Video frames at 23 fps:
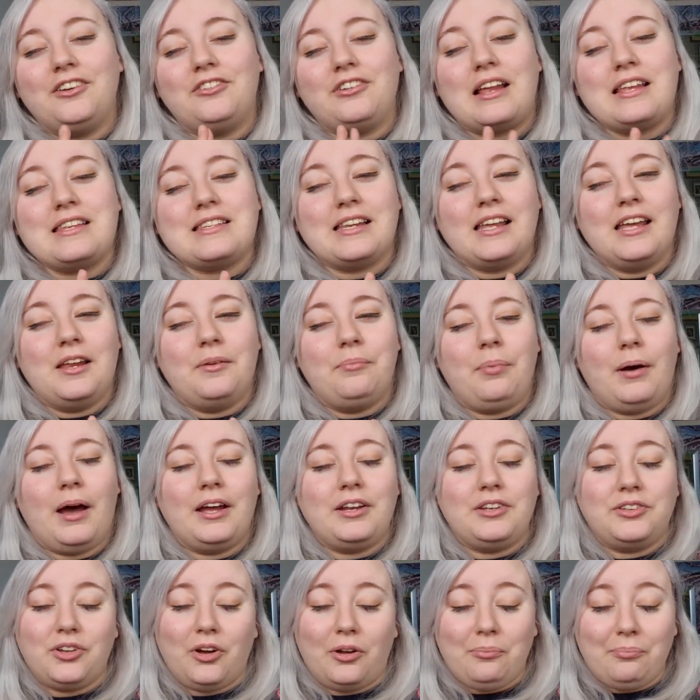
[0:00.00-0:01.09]
translated by
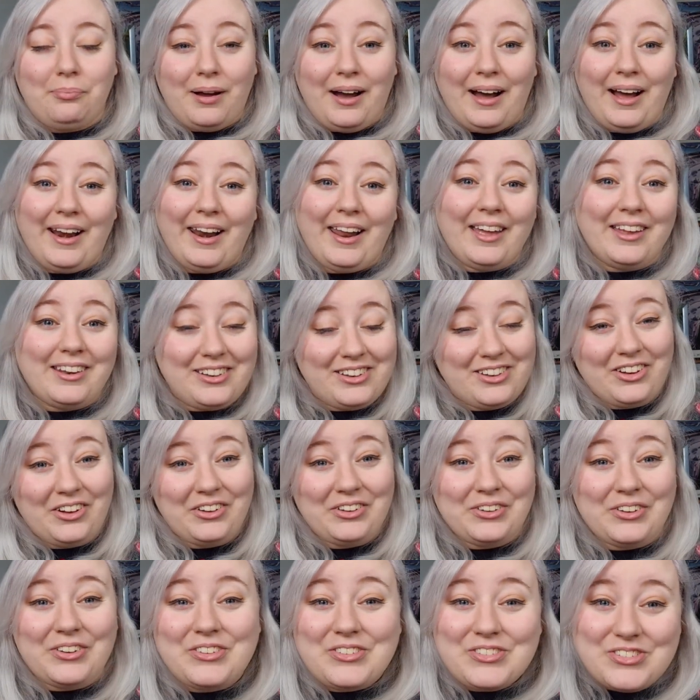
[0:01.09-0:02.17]
Don Bartlett and
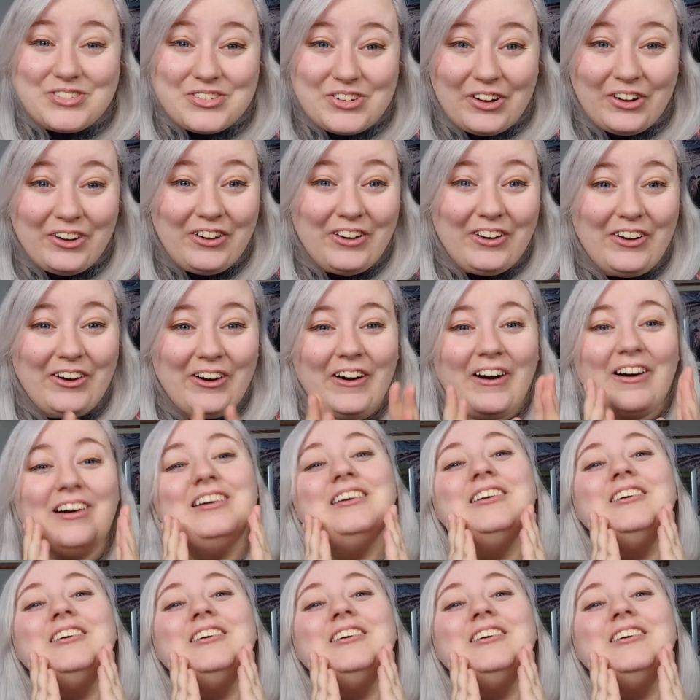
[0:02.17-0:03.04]
Don Shaw.